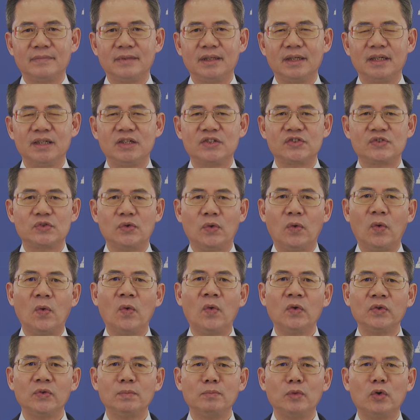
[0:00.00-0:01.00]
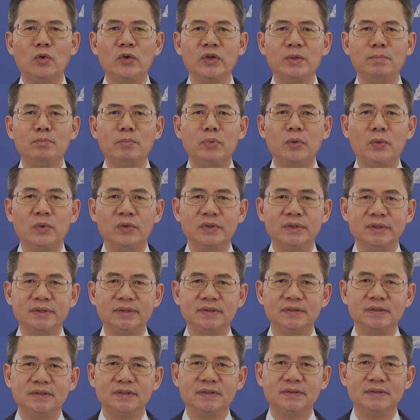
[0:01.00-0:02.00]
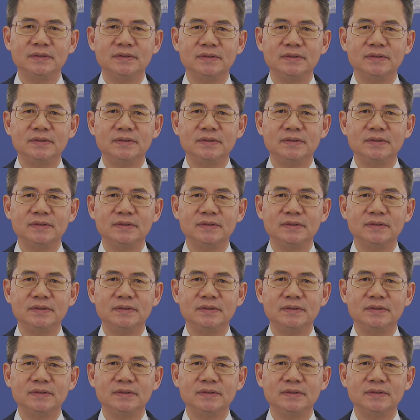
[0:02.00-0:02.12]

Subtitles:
it is all the more important